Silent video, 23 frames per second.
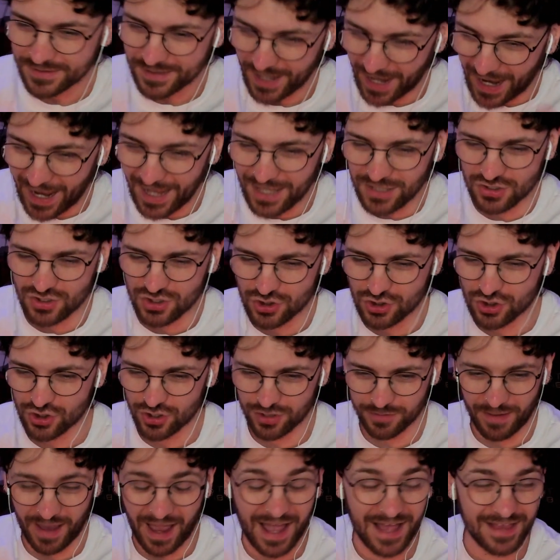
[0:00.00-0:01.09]
and
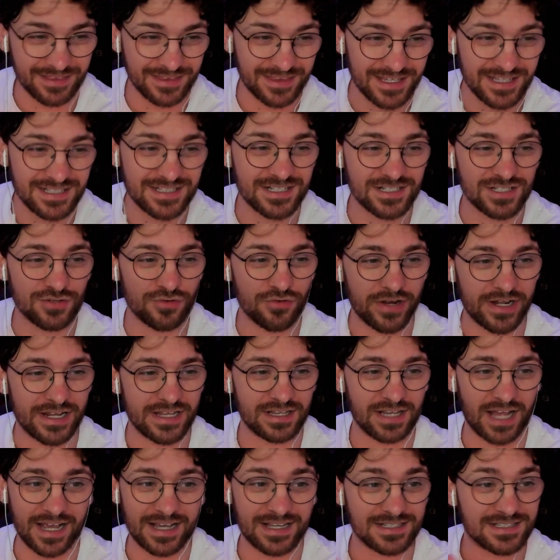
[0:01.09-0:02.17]
YouTube, and this is already
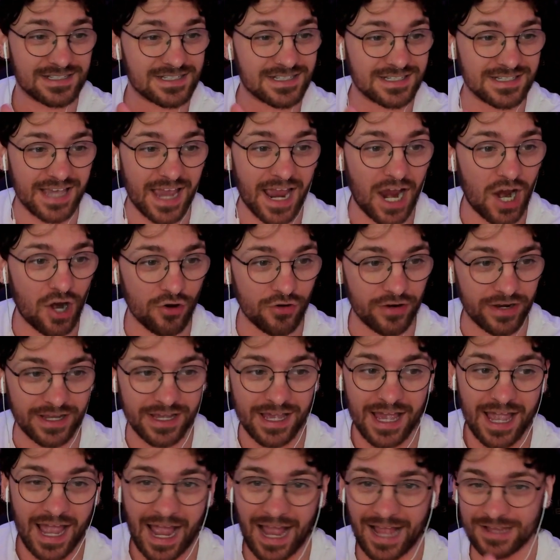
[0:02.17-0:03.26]
like scouring
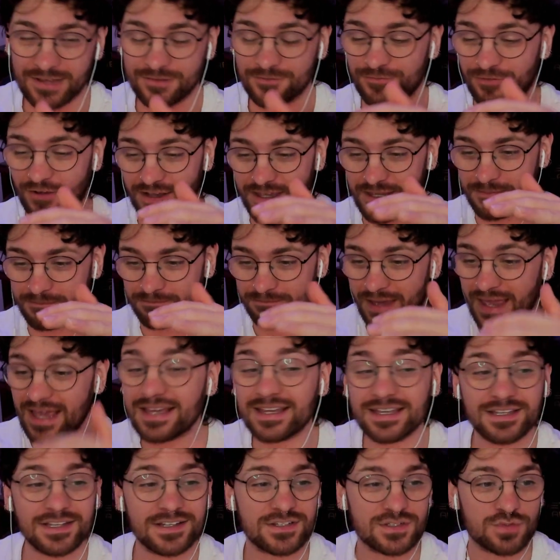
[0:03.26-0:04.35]
and fucking
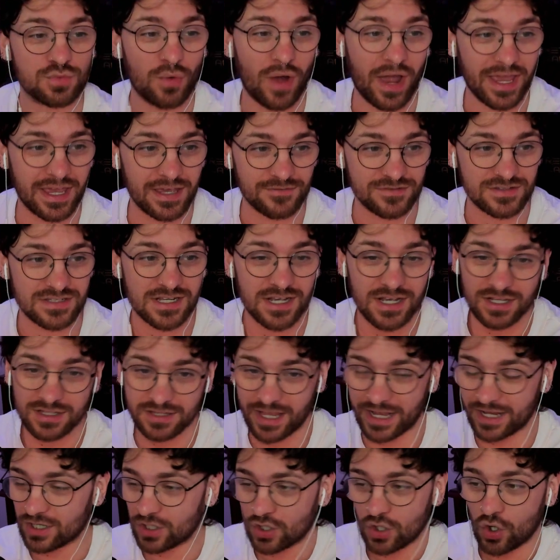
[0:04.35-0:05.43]
making its waves,
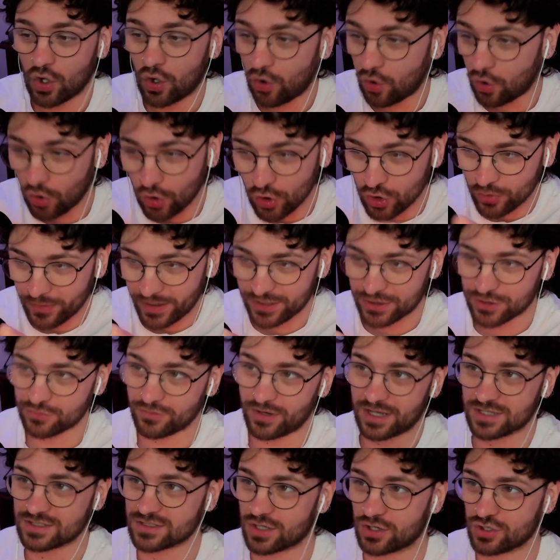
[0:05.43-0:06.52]
like all the way
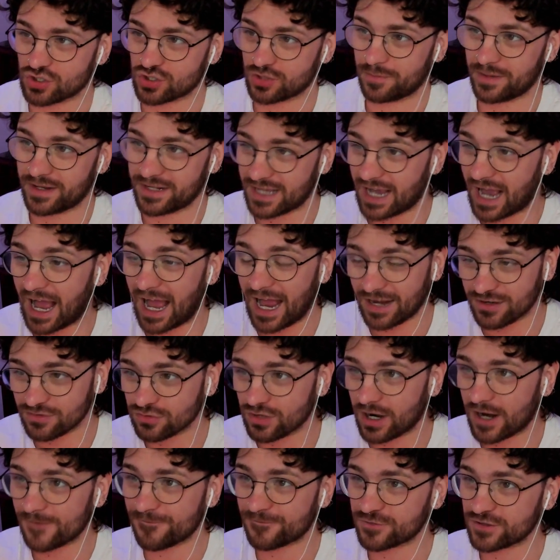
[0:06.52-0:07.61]
throughout social media, and
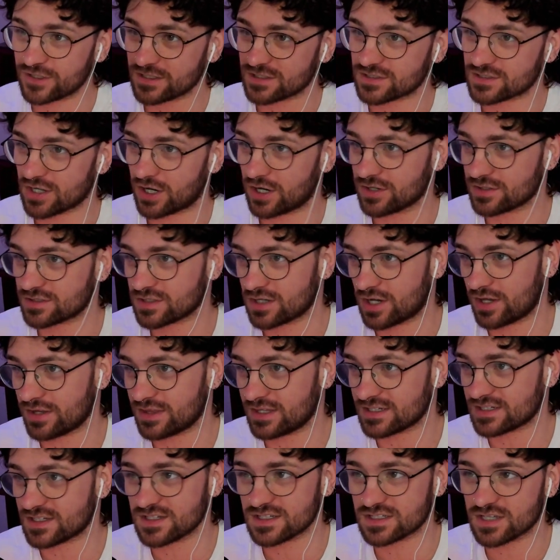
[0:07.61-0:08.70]
rightfully so. So
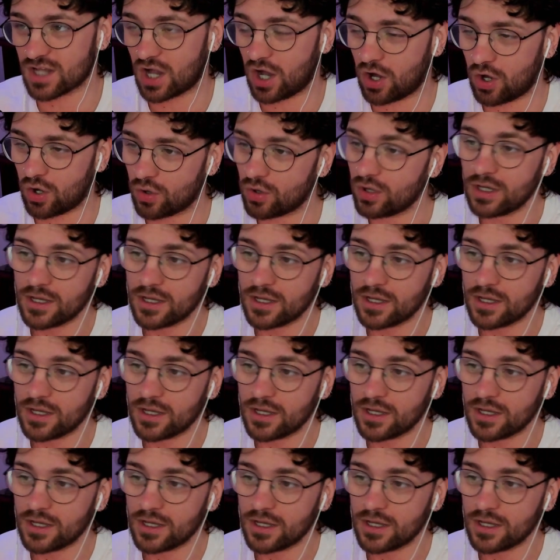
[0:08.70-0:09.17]
this is the whole